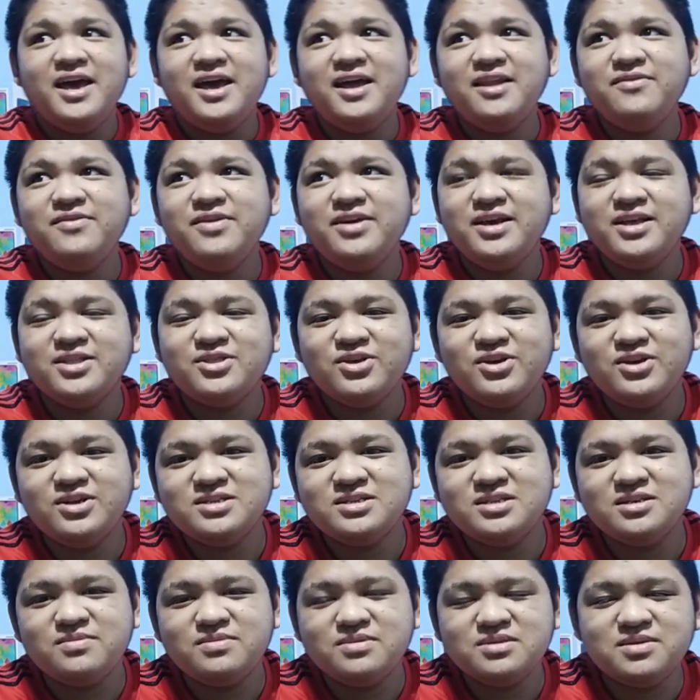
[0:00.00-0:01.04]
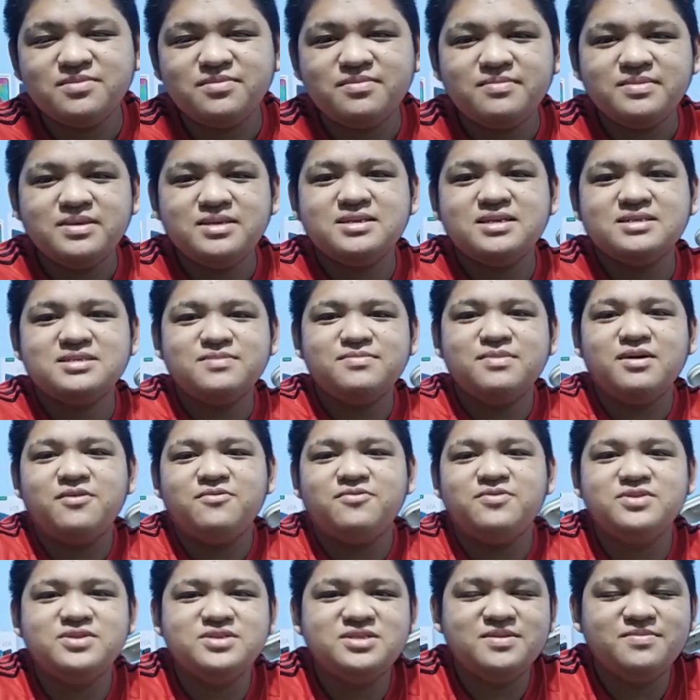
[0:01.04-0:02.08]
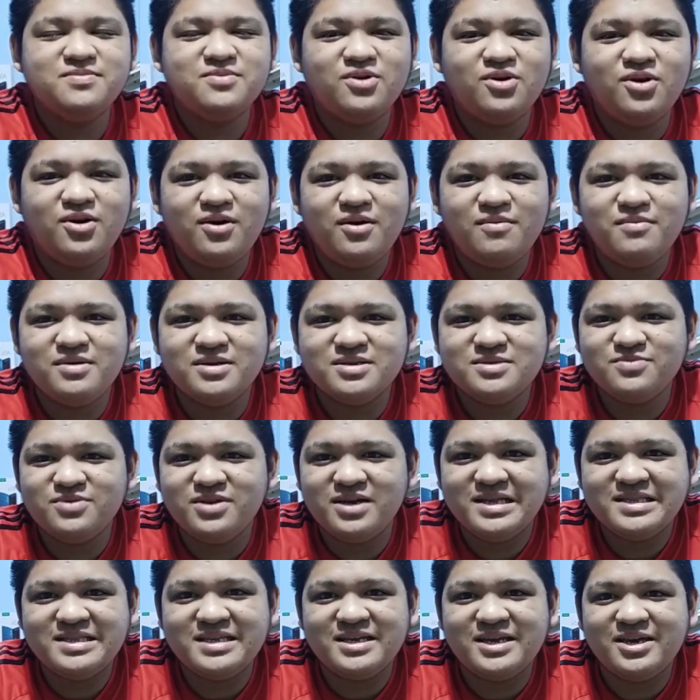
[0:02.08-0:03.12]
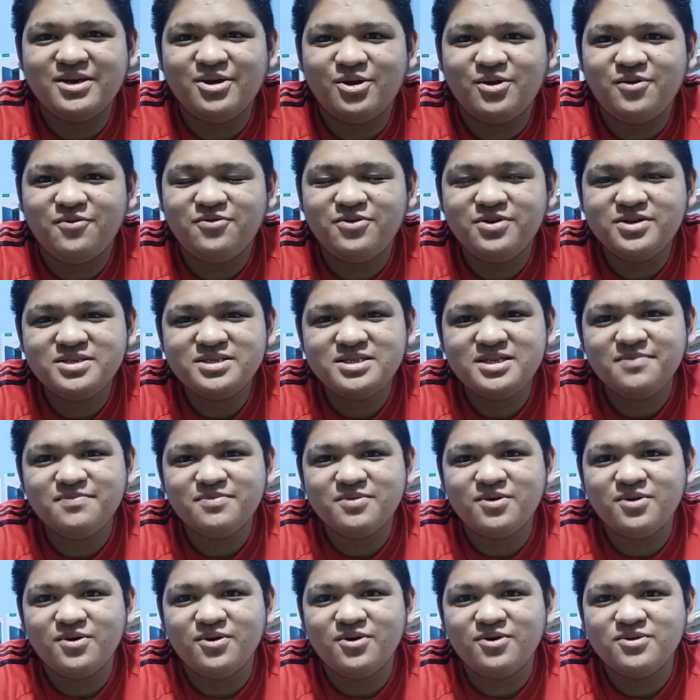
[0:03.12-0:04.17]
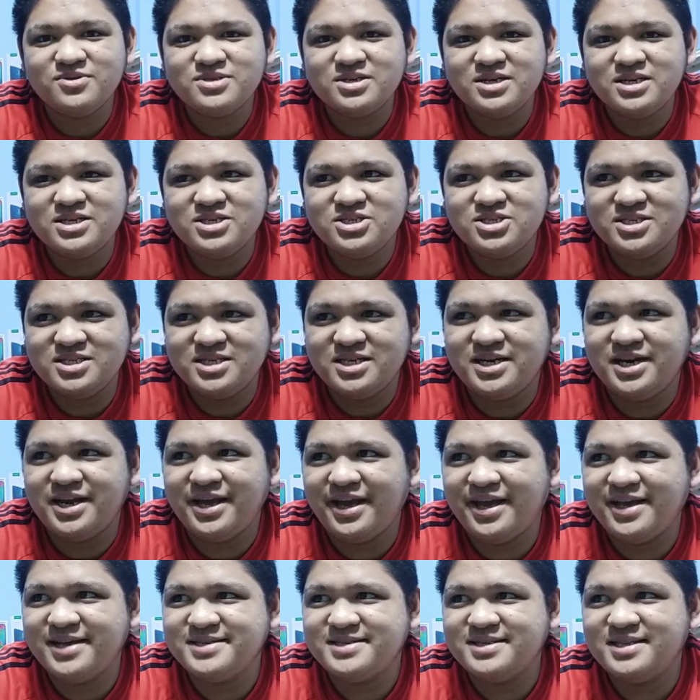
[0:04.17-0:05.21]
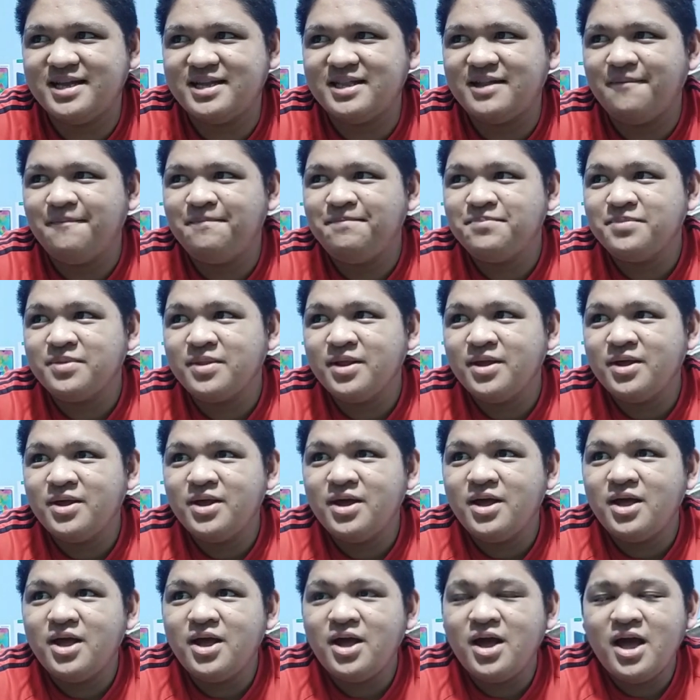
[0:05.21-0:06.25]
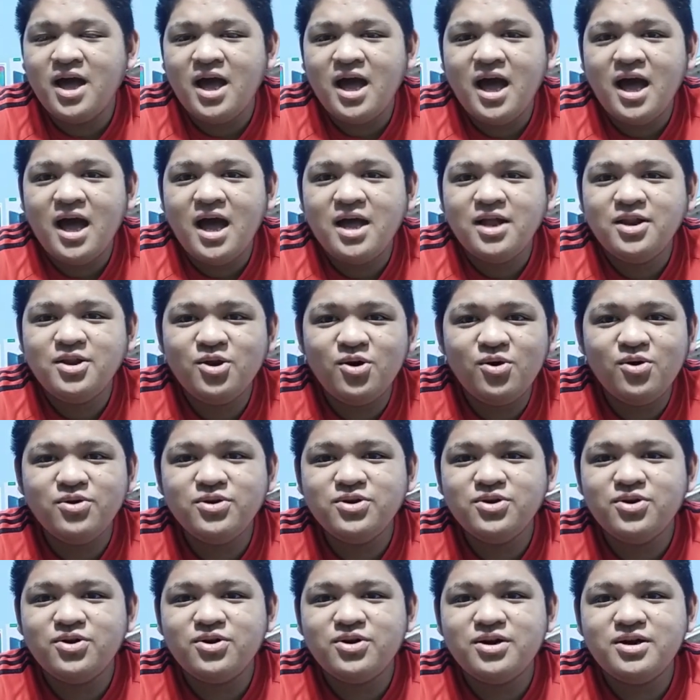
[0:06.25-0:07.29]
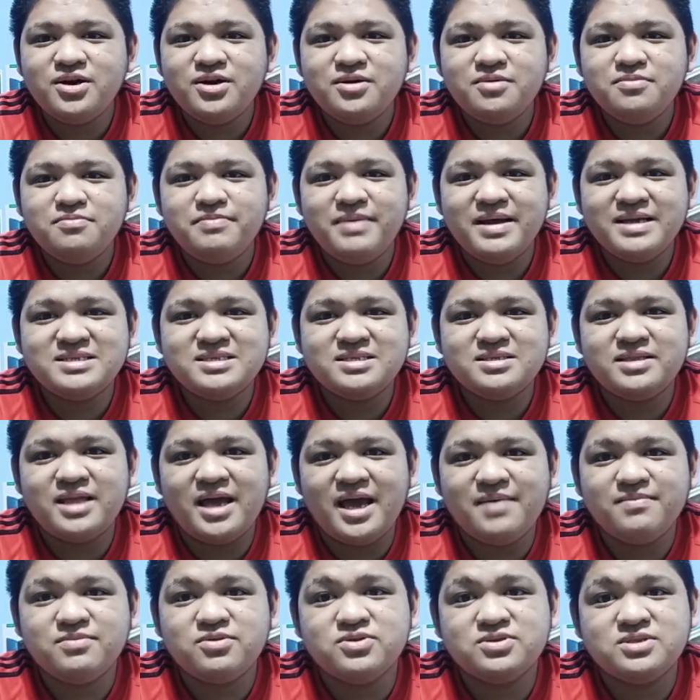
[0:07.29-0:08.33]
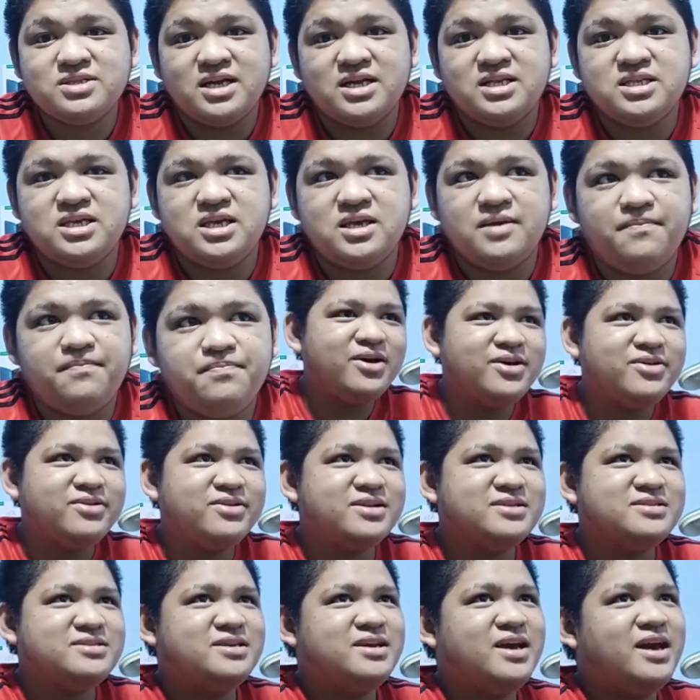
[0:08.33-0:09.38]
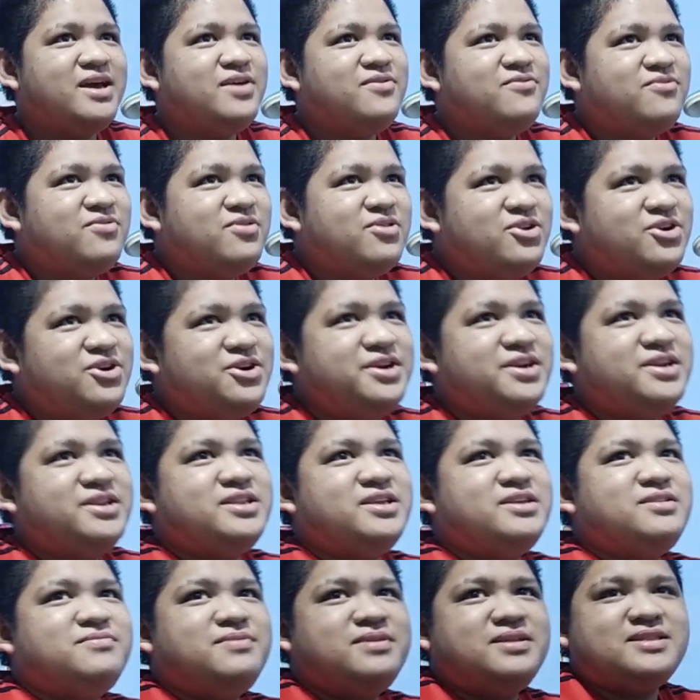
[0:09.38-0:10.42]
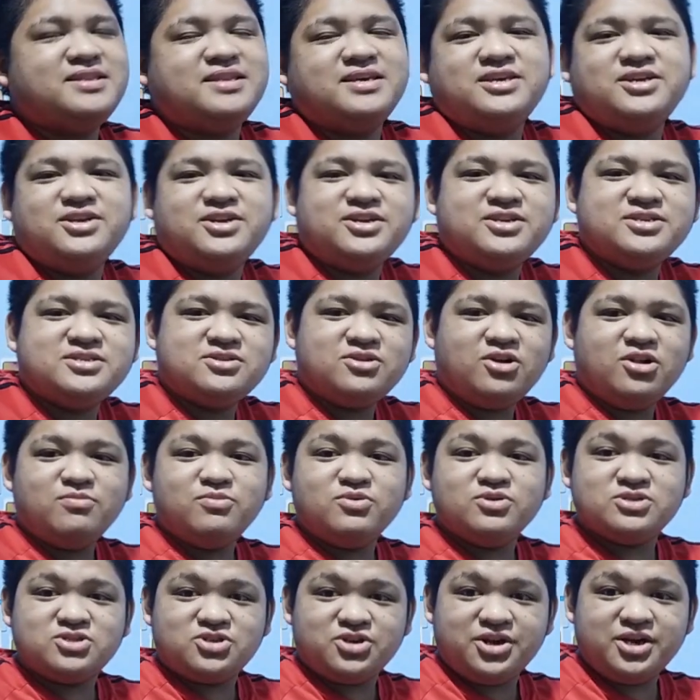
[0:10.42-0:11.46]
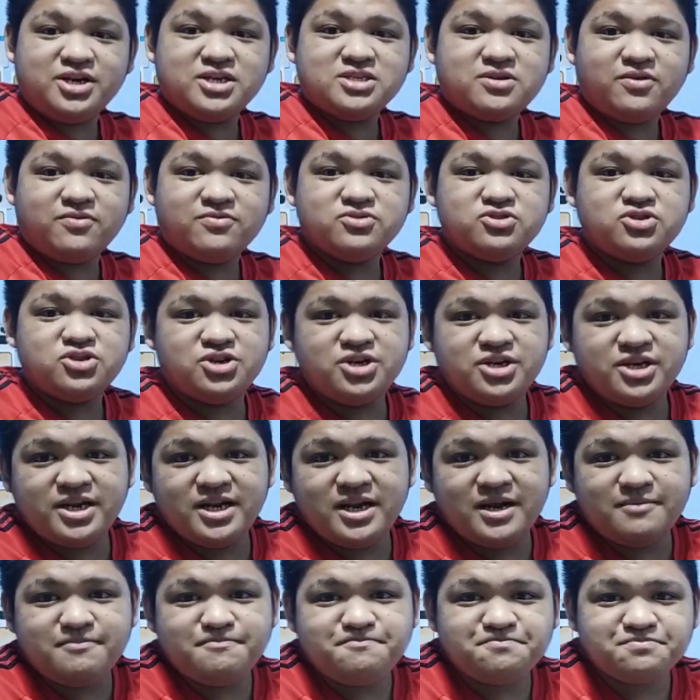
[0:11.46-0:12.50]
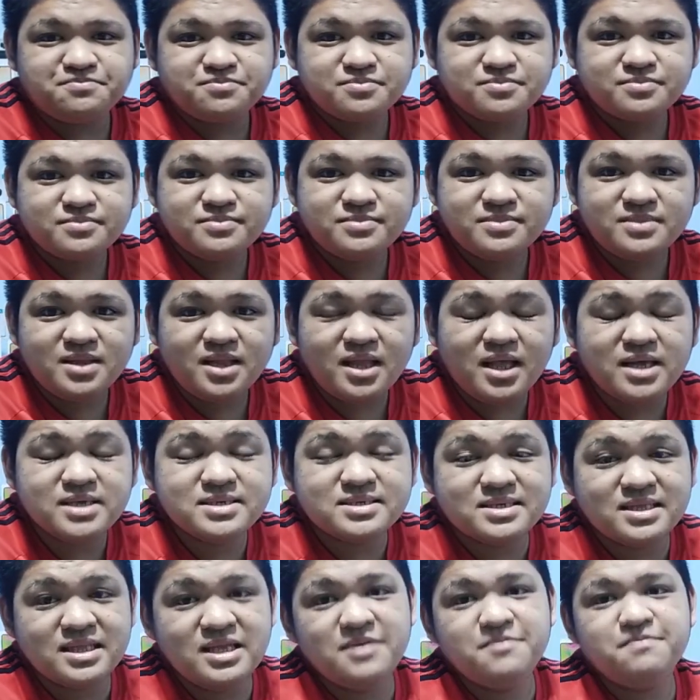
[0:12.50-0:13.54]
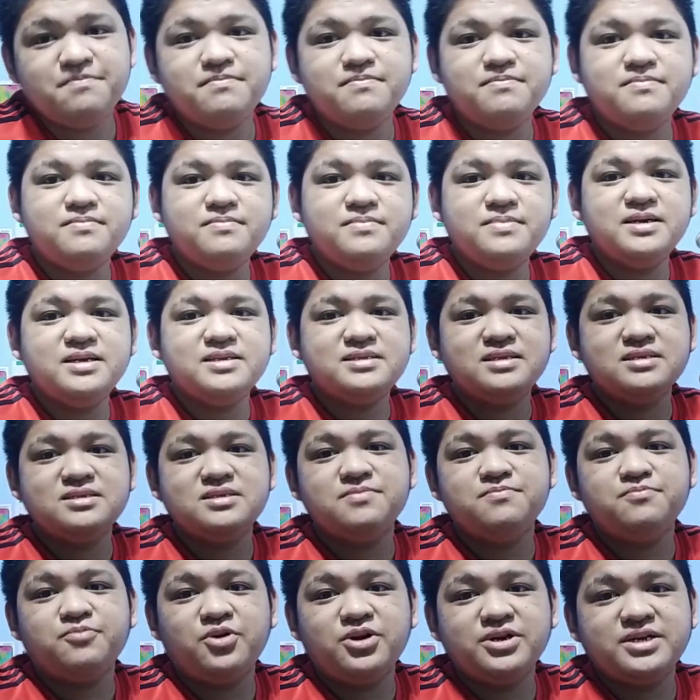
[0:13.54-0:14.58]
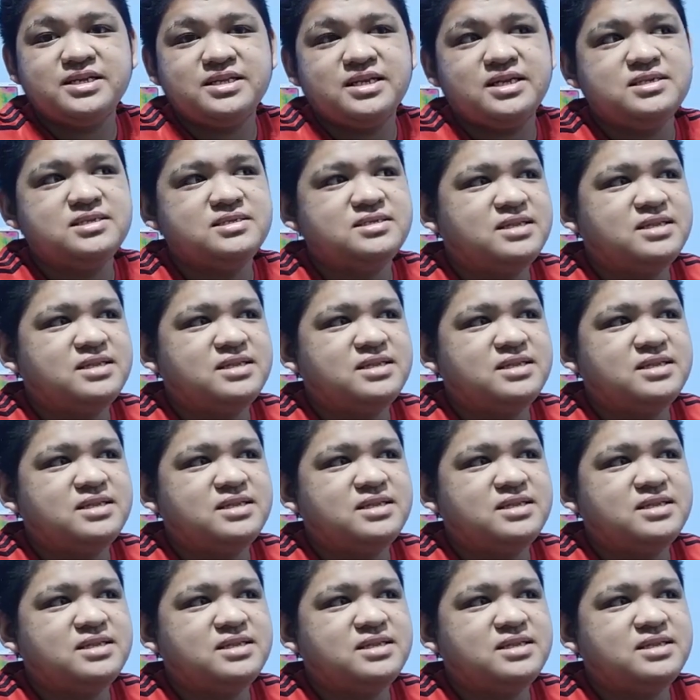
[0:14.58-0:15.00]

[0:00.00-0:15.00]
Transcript: Anyway, ito yung isa sa mga first tip ko habang simulan natin ngayon. First tip ko sa engineering is that know your best time to study. Ngayon kasi I've learned in my 3 years, almost 3 years of journey na sleep is as important as